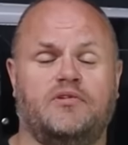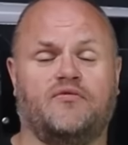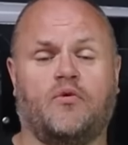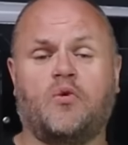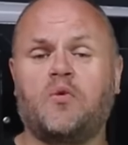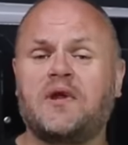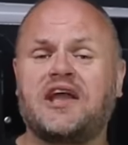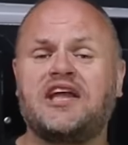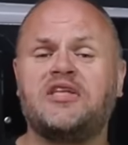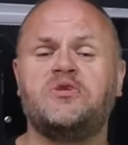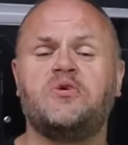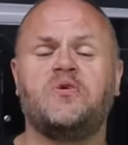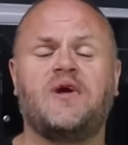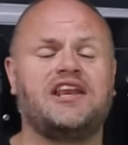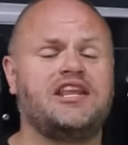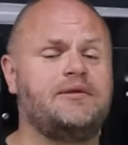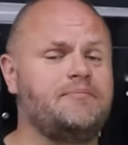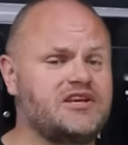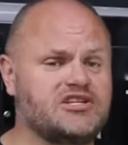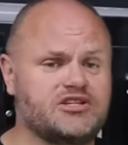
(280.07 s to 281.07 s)
Before we can do
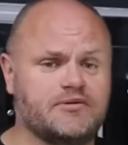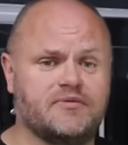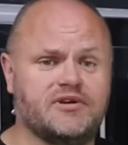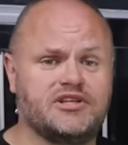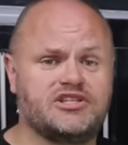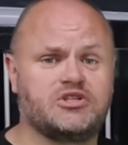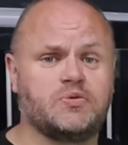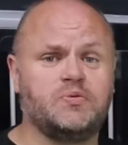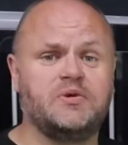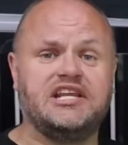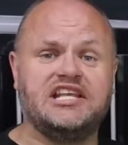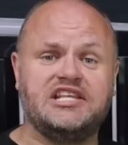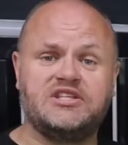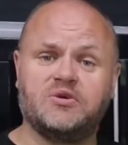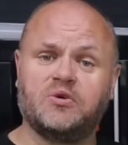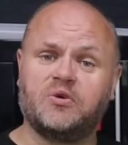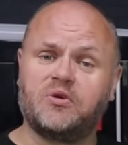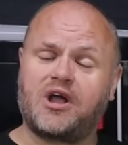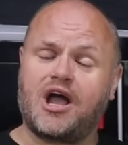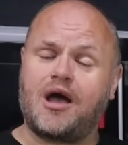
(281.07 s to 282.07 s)
any measurements, we need
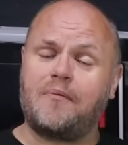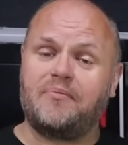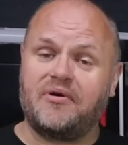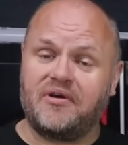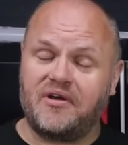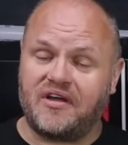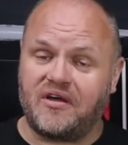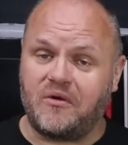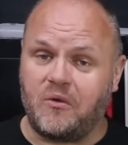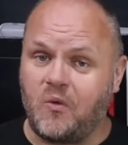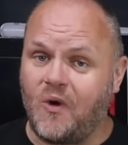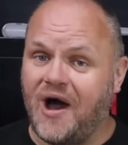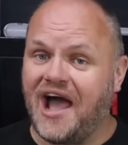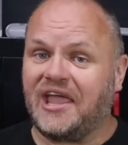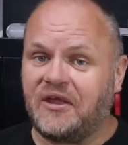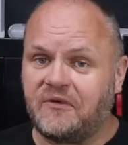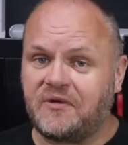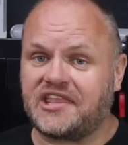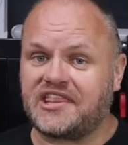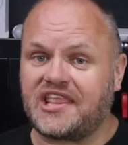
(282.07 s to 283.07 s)
to look up a
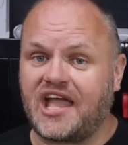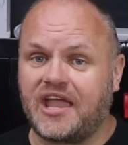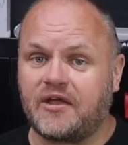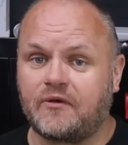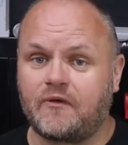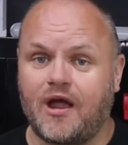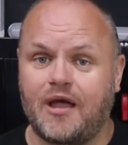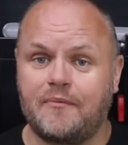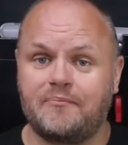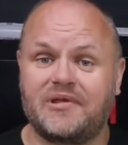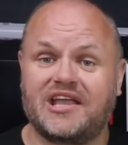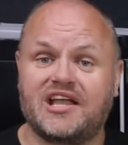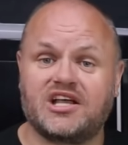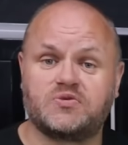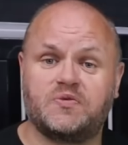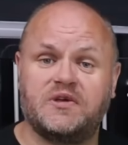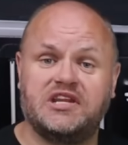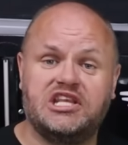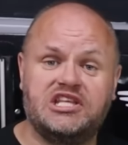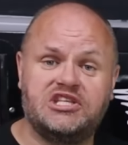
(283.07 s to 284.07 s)
wiring diagram
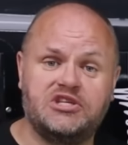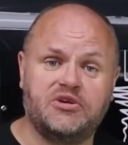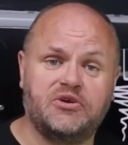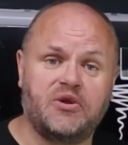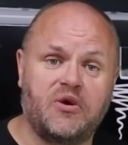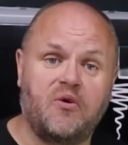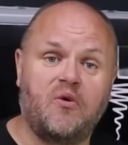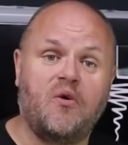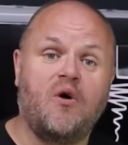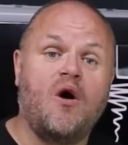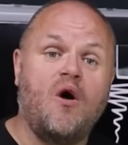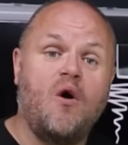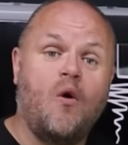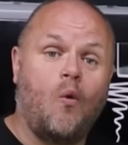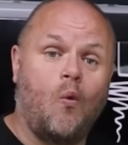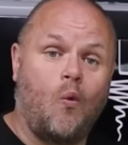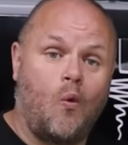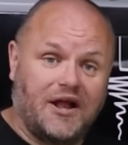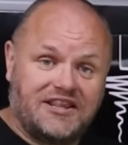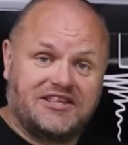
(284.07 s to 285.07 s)
because we need to know
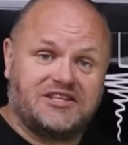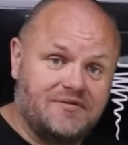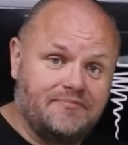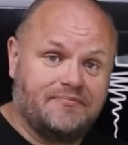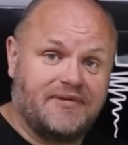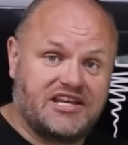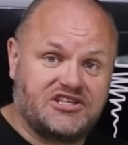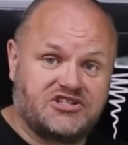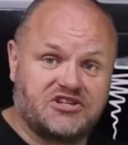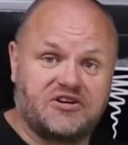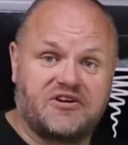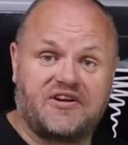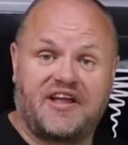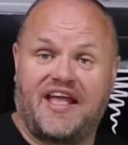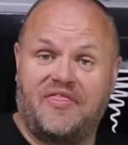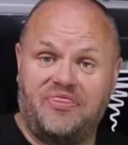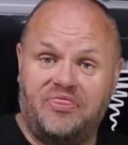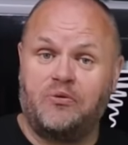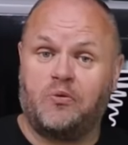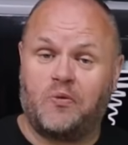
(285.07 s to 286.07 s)
what to measure
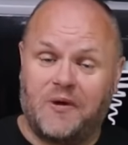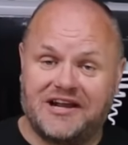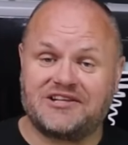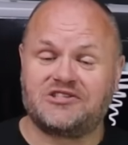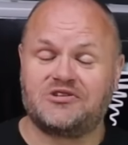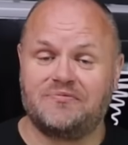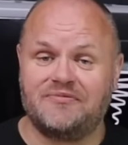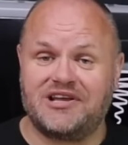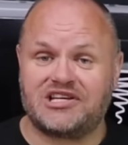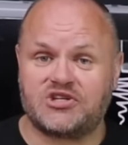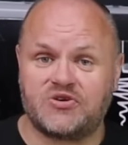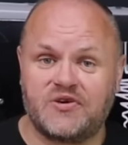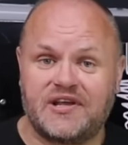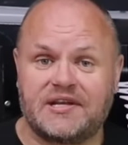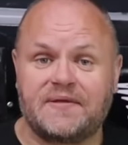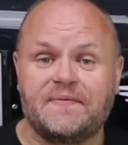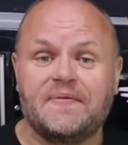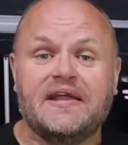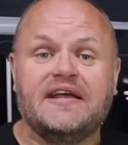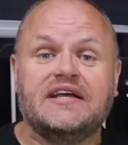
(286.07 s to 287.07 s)
and where to measure
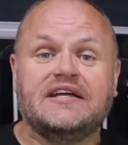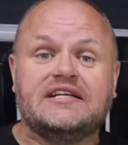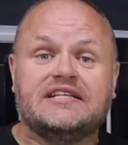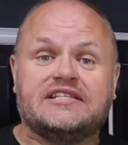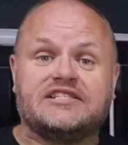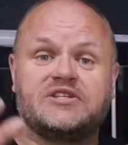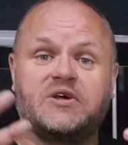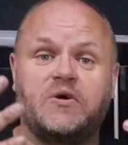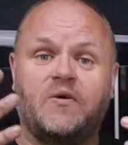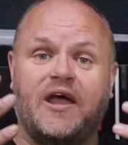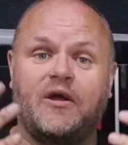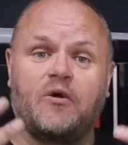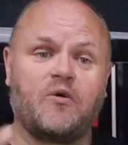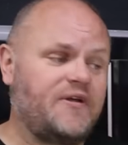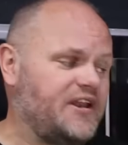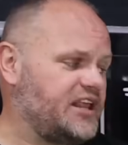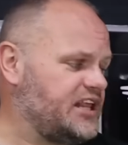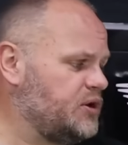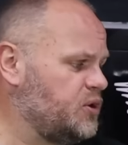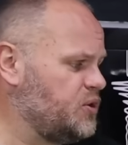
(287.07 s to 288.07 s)
it. So I
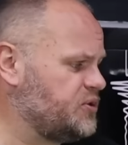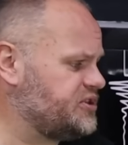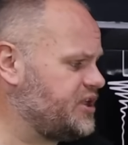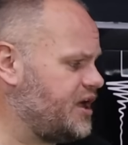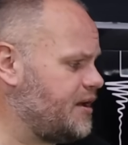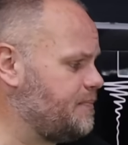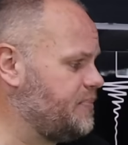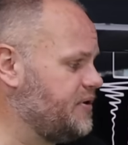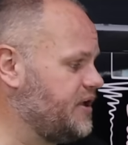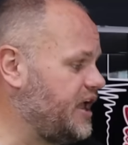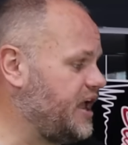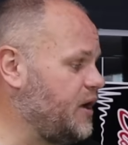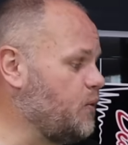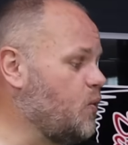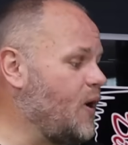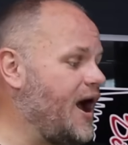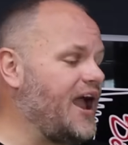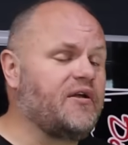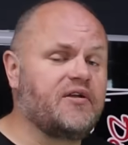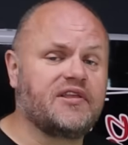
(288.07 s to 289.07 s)
already looked up a
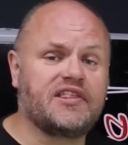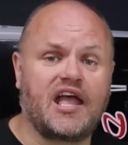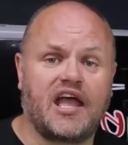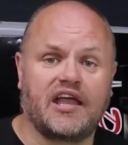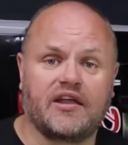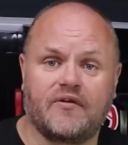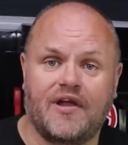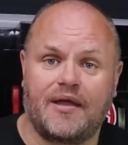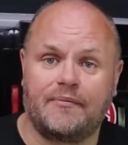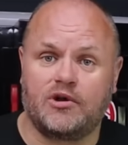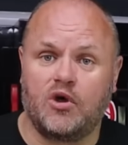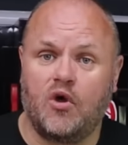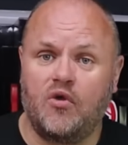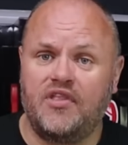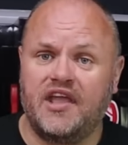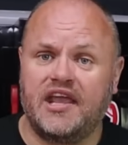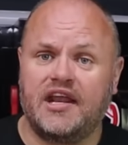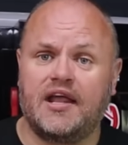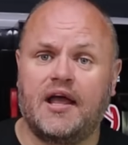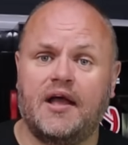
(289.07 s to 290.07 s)
wiring diagram in
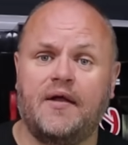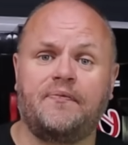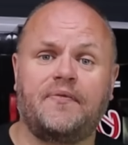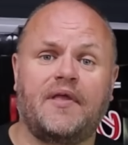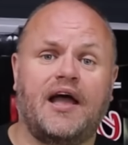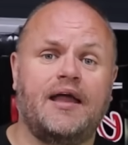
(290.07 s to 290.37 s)
ALLDATA.